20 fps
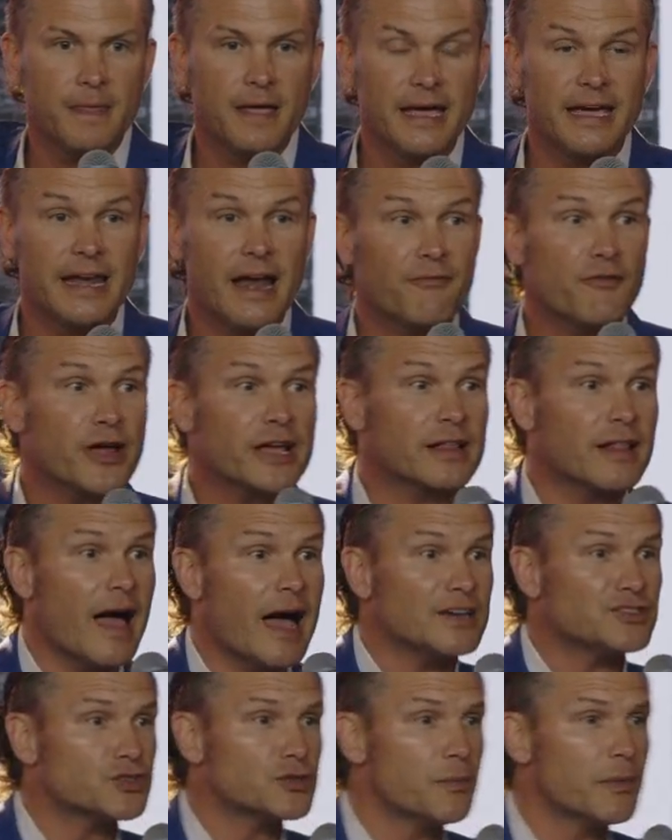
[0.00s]
In every
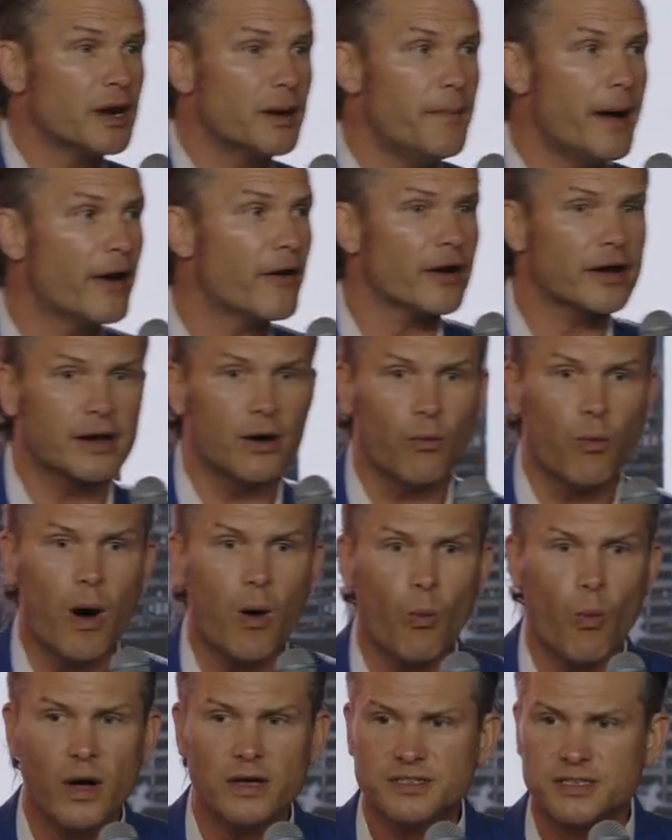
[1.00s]
classroom in America,
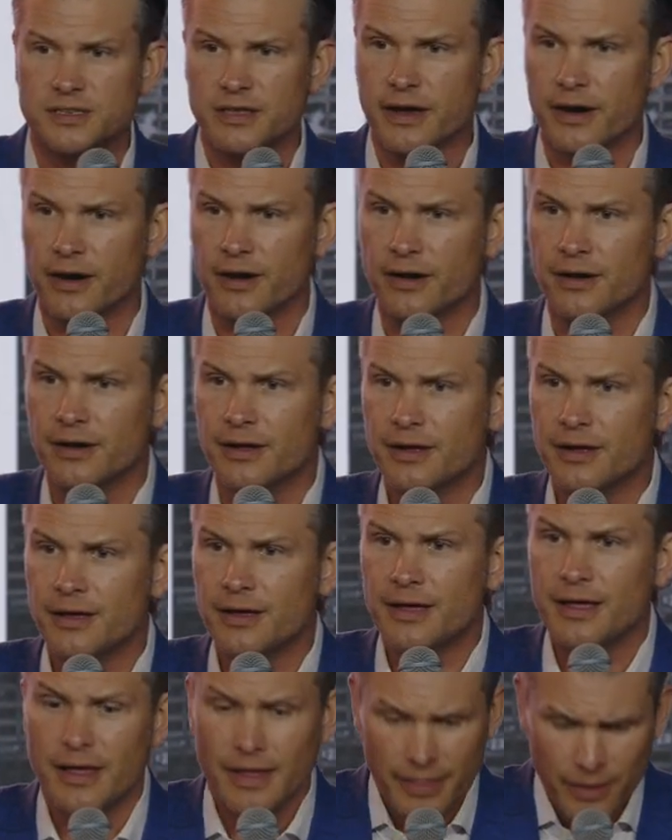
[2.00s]
what was there?
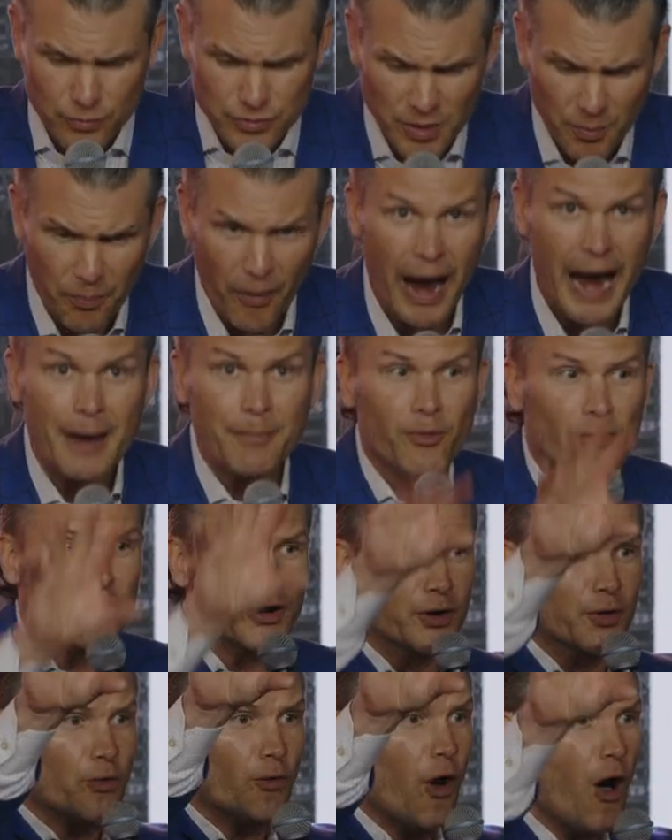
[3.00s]
There was a Bible and
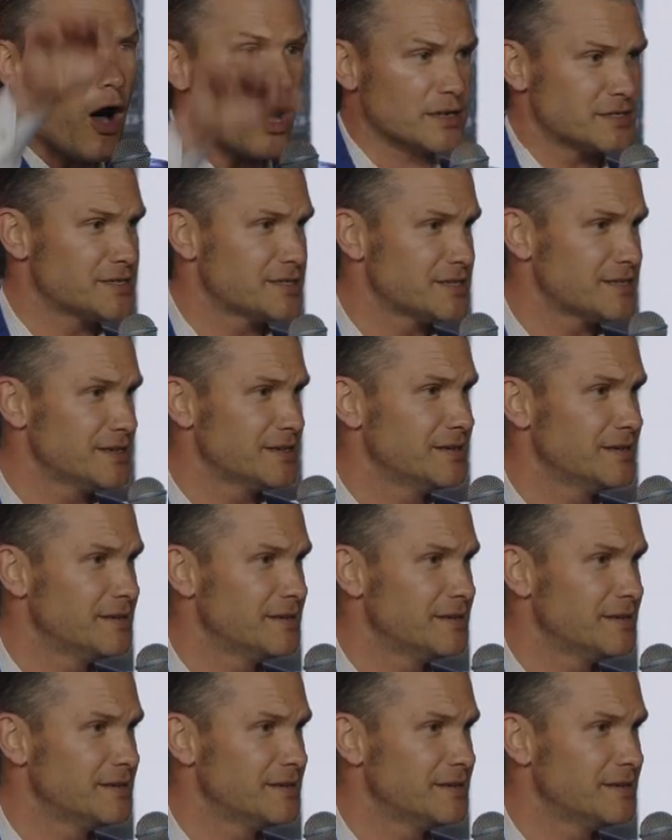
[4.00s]
a cross.